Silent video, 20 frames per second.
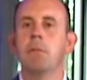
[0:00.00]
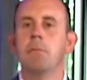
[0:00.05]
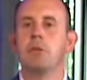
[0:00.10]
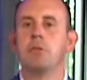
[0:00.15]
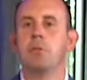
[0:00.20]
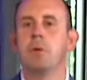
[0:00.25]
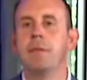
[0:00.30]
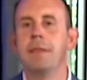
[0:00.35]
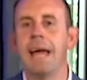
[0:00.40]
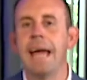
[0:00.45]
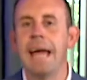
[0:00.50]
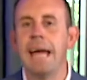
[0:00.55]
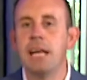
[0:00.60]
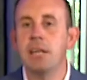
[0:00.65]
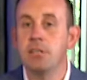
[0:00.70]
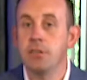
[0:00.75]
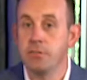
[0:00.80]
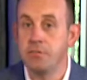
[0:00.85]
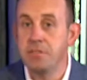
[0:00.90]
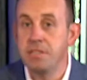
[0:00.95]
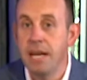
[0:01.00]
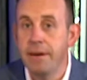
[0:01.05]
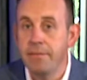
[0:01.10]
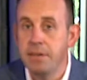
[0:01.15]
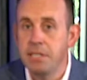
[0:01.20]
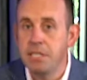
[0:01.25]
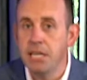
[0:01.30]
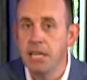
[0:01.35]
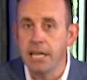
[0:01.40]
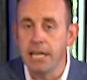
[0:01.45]
between the age of
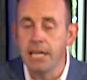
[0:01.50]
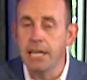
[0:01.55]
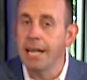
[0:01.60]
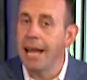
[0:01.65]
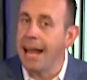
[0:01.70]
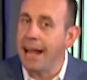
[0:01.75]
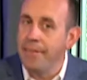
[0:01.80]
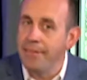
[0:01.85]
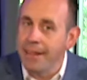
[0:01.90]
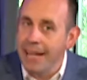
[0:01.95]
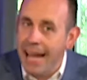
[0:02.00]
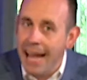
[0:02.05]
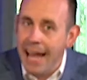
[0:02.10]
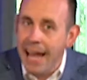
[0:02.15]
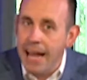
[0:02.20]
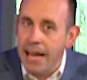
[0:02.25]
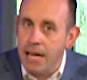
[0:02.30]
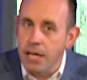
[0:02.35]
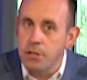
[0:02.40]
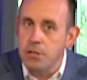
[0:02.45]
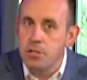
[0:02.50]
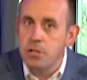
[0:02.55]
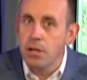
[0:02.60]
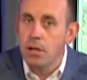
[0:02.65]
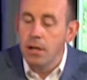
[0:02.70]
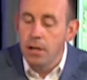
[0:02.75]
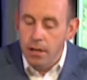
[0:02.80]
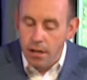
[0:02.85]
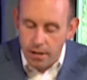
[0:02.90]
17 and the age